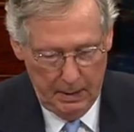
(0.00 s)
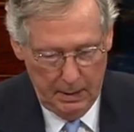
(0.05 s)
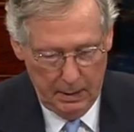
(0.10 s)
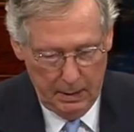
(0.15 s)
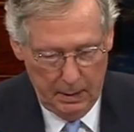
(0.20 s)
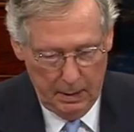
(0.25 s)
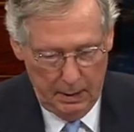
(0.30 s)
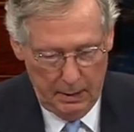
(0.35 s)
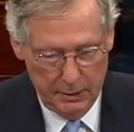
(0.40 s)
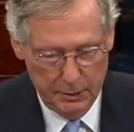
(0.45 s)

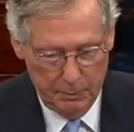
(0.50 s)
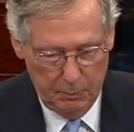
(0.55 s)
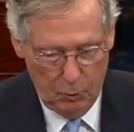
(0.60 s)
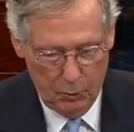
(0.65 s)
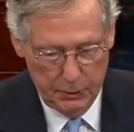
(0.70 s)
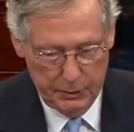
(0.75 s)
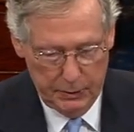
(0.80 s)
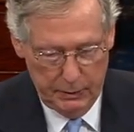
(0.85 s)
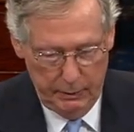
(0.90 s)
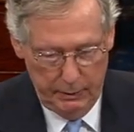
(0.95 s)
none is more
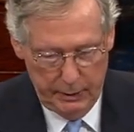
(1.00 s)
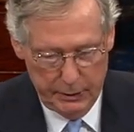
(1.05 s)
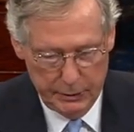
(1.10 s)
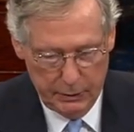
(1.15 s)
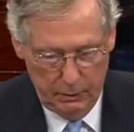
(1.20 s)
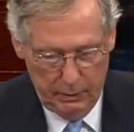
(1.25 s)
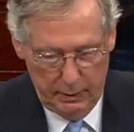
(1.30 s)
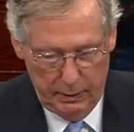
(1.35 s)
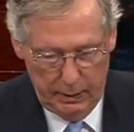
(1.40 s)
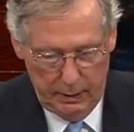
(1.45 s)
serious
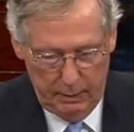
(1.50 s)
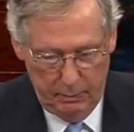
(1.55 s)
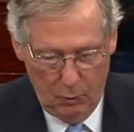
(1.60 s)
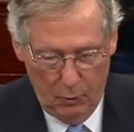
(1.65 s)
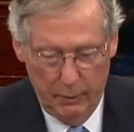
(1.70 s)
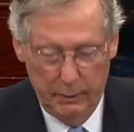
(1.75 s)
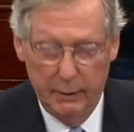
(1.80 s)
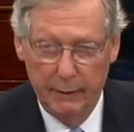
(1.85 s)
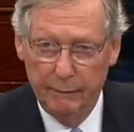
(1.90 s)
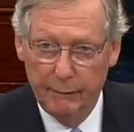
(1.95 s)
or indeed more
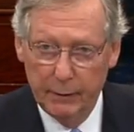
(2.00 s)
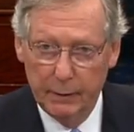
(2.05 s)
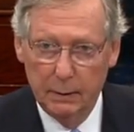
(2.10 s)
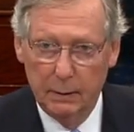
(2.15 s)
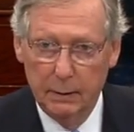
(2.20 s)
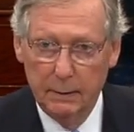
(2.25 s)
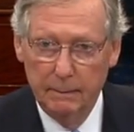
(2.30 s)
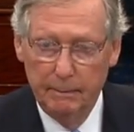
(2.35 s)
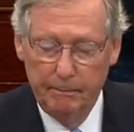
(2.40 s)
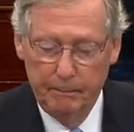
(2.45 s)
difficult